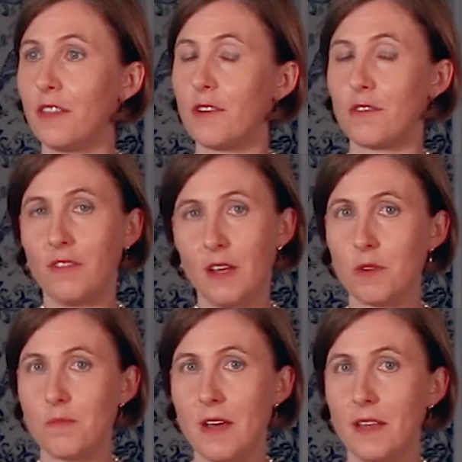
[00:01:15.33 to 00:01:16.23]
their
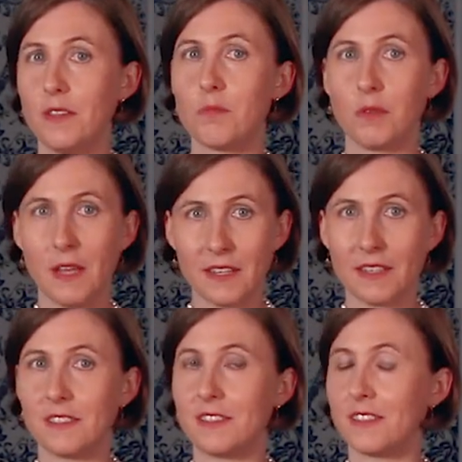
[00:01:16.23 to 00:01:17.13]
feather bed, their
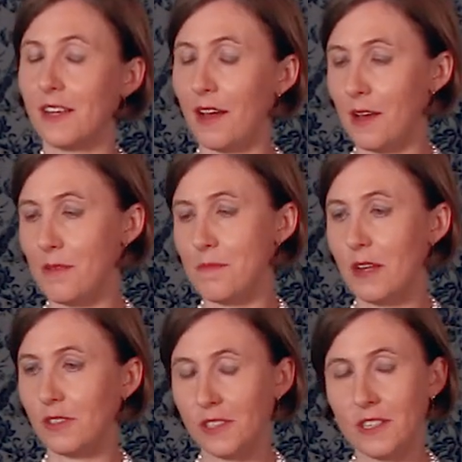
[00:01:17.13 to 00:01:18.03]
blankets
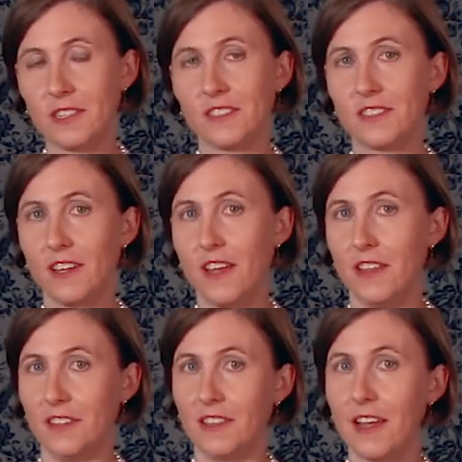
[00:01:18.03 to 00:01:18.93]
and sheets
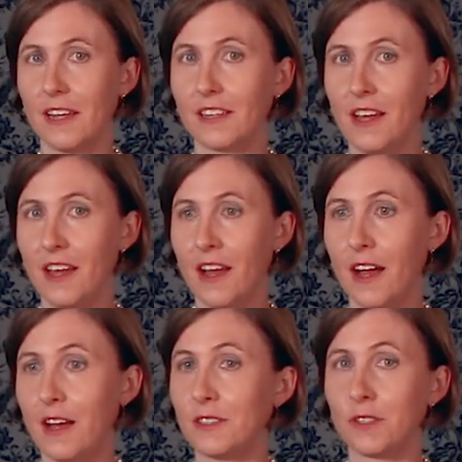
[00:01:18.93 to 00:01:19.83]
and the like
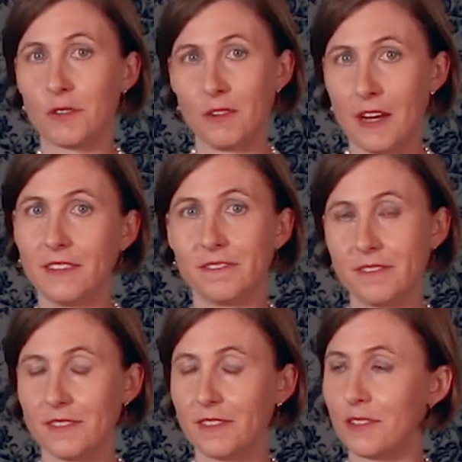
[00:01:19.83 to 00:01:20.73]
to create
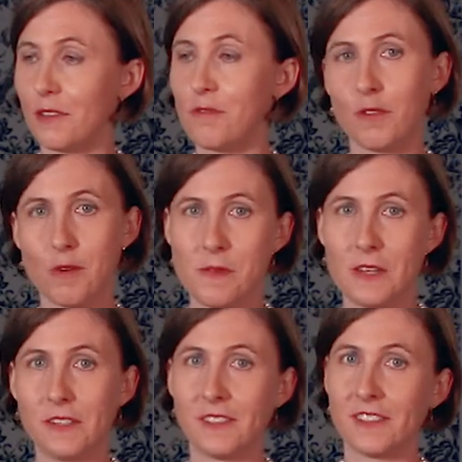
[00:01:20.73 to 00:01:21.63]
the
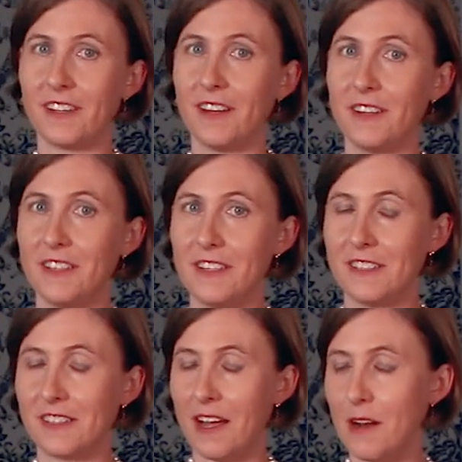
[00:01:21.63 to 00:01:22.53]
firmness they
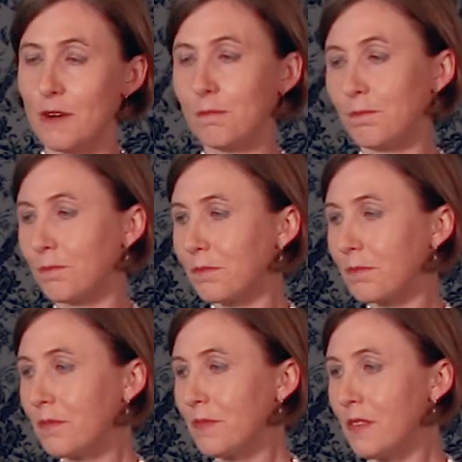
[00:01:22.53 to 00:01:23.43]
desired.
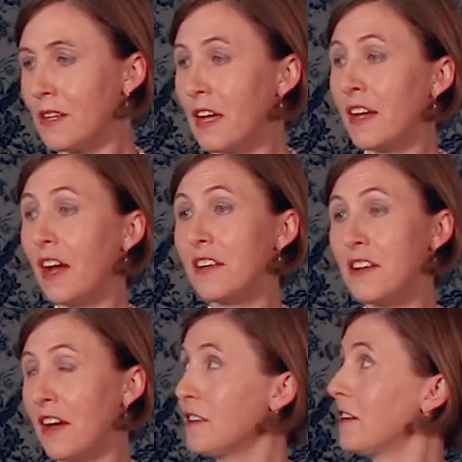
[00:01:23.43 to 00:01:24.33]

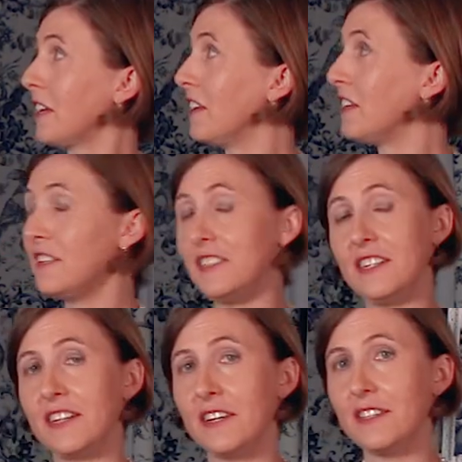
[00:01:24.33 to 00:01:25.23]
Another hidden
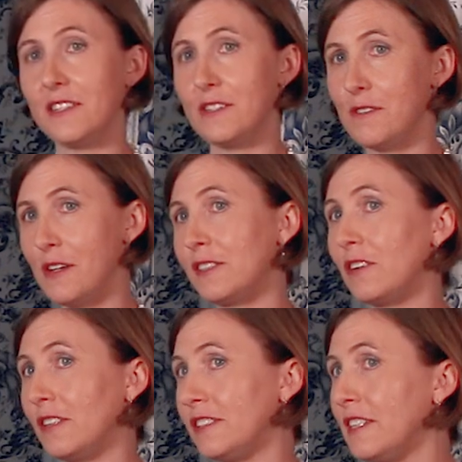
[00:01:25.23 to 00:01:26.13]
detail that you don't
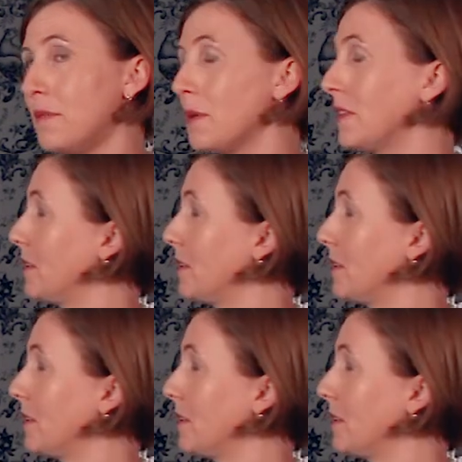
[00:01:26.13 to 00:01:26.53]
necessarily see, but